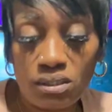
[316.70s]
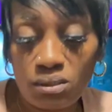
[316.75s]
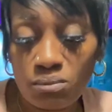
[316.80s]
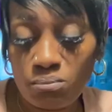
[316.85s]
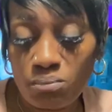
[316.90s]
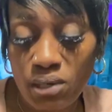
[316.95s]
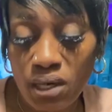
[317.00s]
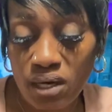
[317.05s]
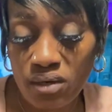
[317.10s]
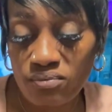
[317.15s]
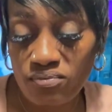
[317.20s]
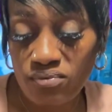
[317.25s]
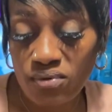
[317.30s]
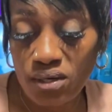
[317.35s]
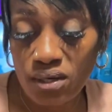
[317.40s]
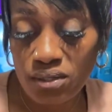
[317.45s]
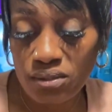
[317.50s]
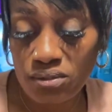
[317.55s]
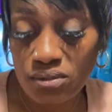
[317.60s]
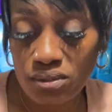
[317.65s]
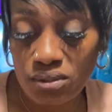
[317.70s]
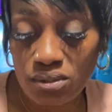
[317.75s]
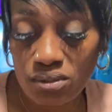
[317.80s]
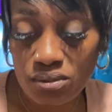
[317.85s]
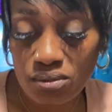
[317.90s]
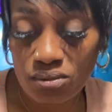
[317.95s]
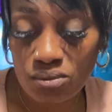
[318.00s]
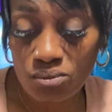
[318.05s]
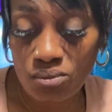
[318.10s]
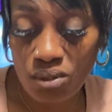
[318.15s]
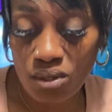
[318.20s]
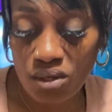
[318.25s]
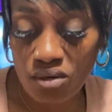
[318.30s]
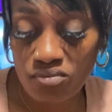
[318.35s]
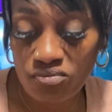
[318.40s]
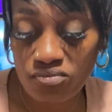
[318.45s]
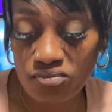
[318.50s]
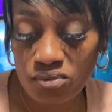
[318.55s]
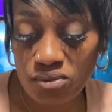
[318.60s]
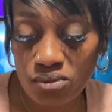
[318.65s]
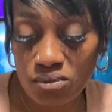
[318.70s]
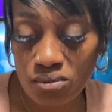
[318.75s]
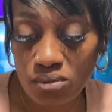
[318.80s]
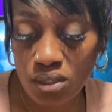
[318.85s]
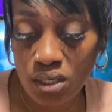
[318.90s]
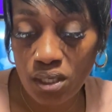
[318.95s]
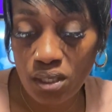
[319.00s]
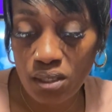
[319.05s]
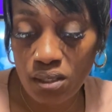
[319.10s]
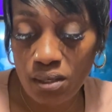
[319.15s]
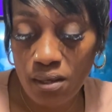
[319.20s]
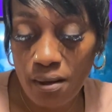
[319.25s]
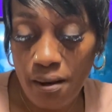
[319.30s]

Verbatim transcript: it backfired here is what I feel like.